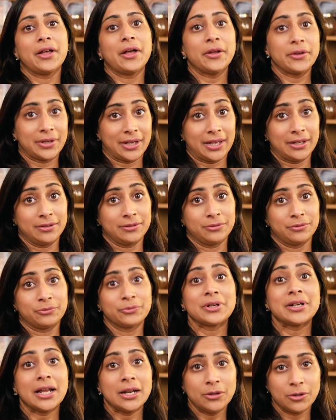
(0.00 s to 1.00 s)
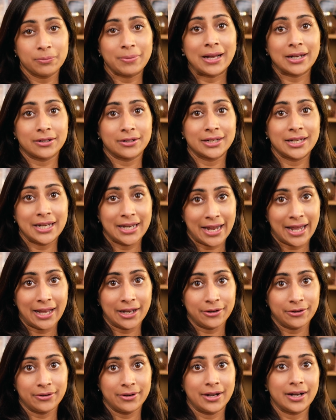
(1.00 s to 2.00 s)
Okay, when I look back on it
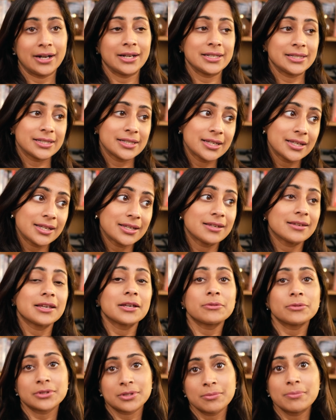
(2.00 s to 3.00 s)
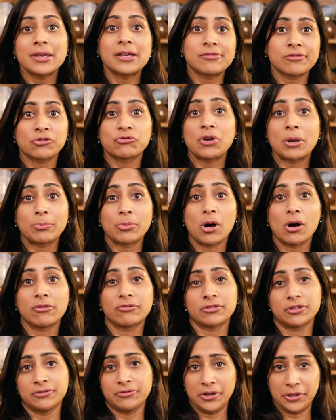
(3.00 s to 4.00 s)
now, I see it was a bit of a rip-off
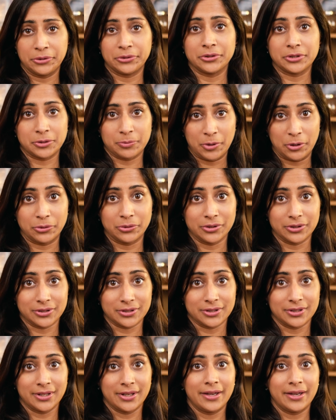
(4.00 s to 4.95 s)
of Hocus Pocus.